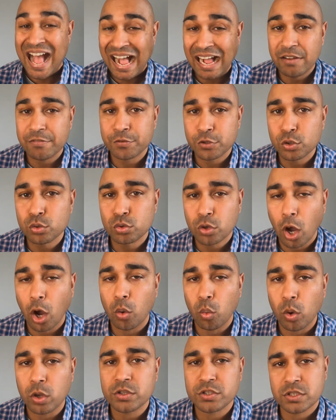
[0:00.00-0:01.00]
Have you
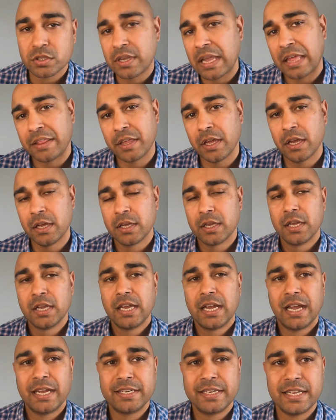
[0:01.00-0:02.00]
got one together,
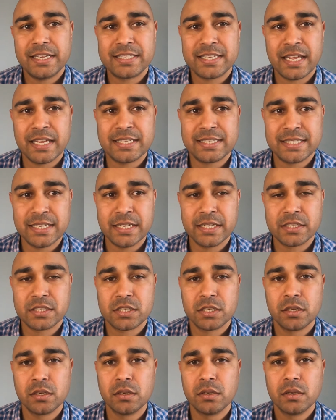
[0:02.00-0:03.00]
and is it adhered
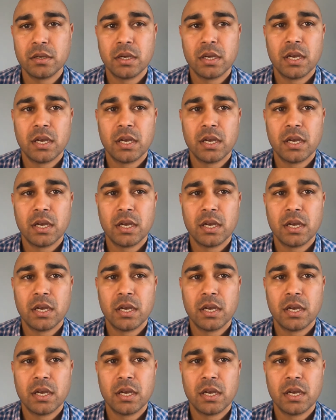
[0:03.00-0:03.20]
to?